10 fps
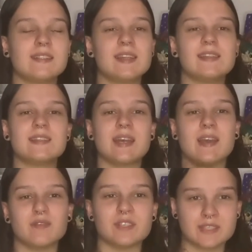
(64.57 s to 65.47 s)
I say this in
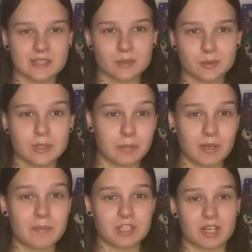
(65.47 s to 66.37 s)
every single, like
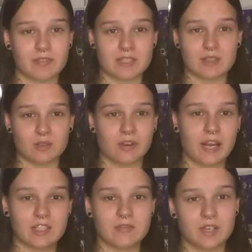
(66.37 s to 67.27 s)
pretty much every single
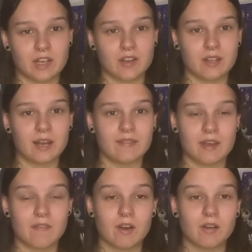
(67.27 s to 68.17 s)
reaction video that I've
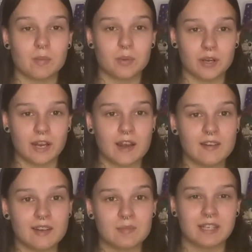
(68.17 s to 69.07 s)
ever put
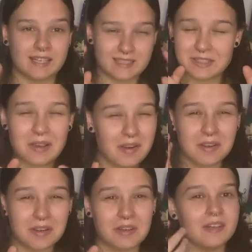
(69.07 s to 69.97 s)
out. I'm like, it's so
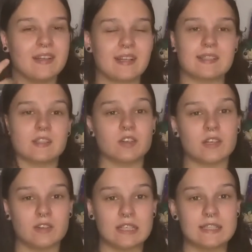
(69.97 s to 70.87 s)
good. And that's
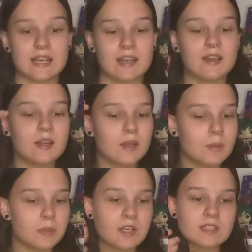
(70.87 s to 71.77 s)
literally all I say.
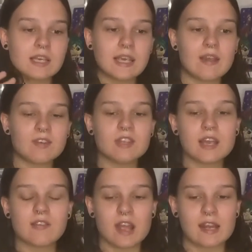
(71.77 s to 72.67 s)
Because like
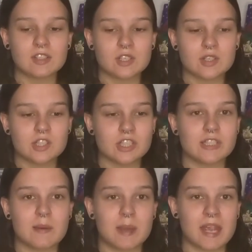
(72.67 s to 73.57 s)
everything I react to is
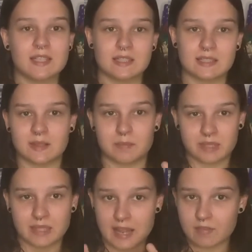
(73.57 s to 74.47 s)
just amazing. Like
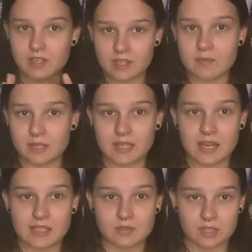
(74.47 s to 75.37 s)
everything Billie
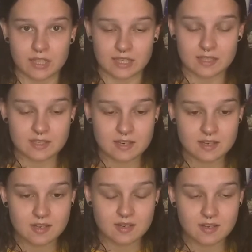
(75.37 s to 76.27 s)
has released